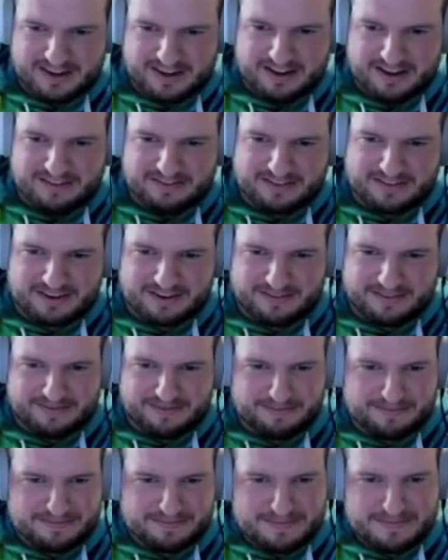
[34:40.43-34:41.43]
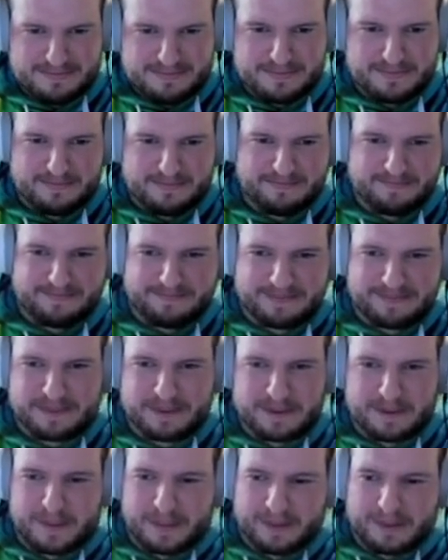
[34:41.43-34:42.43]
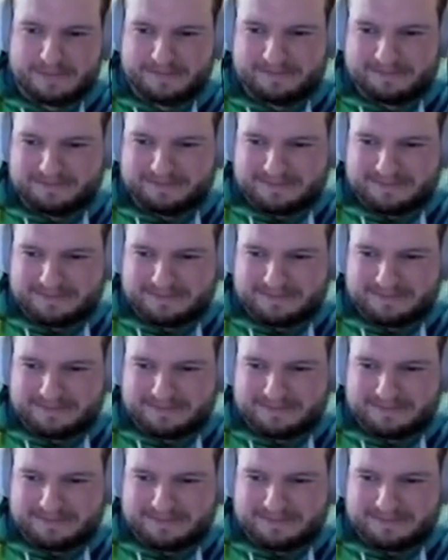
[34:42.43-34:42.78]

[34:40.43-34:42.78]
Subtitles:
Yeah, that's much quicker than watching the cutscene for sure.